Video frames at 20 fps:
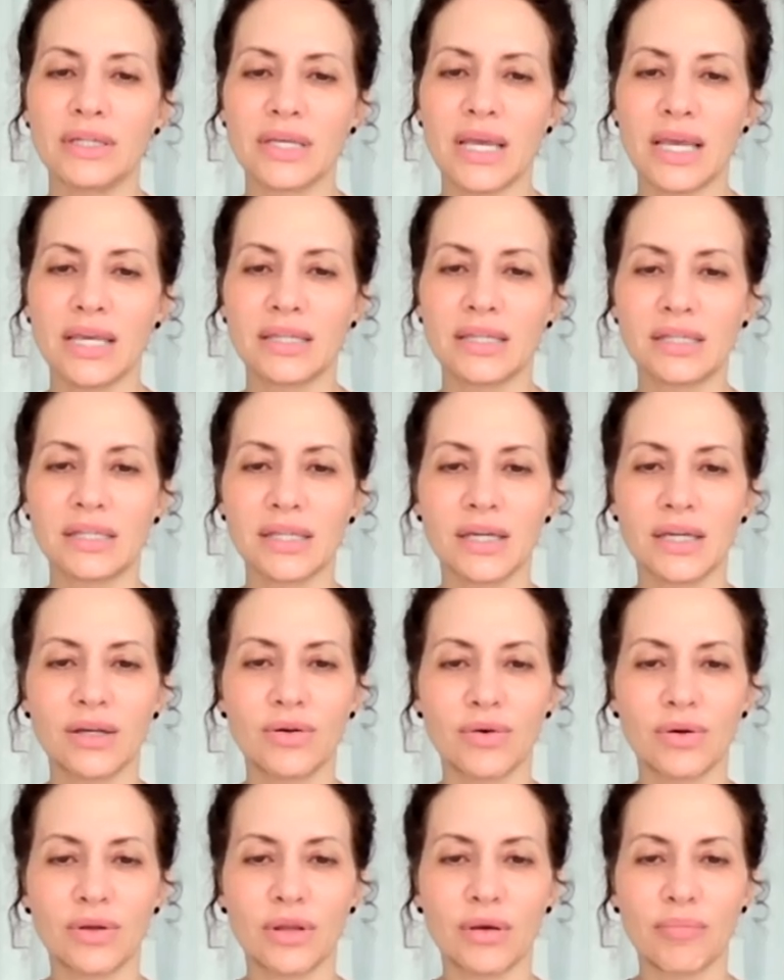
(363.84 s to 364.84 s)
tasted
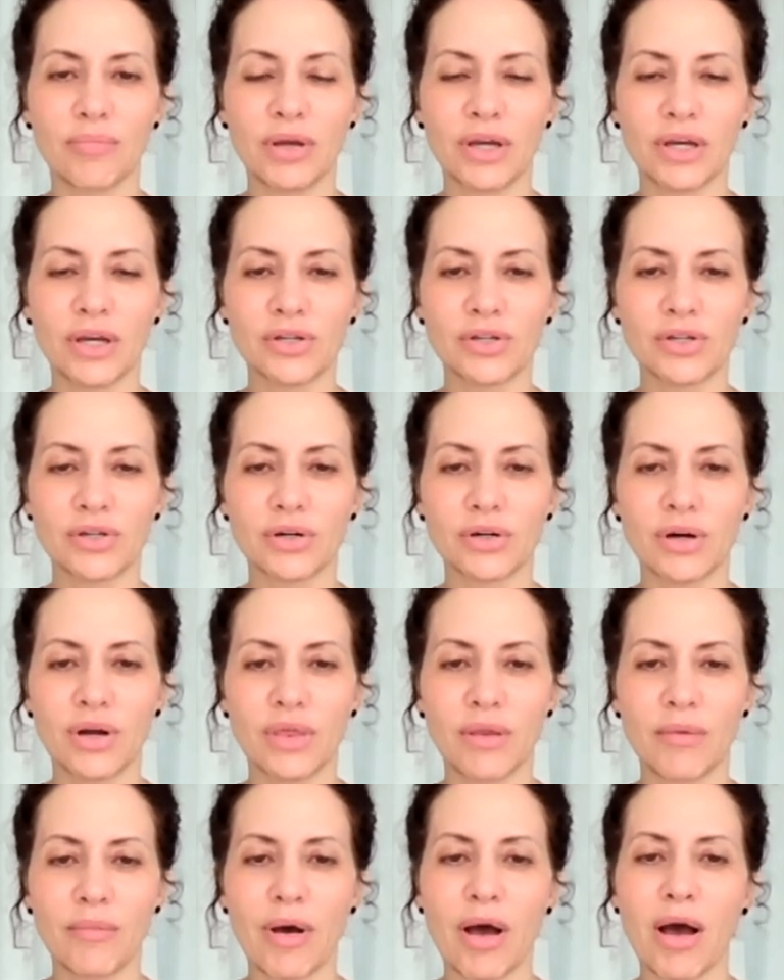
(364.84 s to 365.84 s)
or the picture
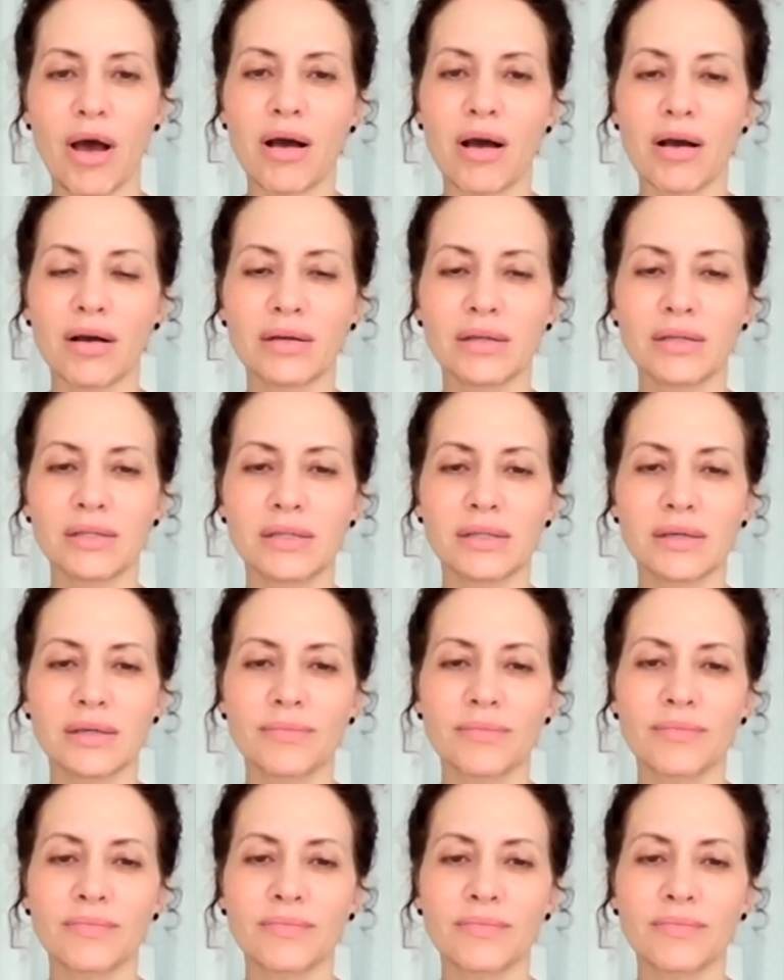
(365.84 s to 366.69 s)
on the box?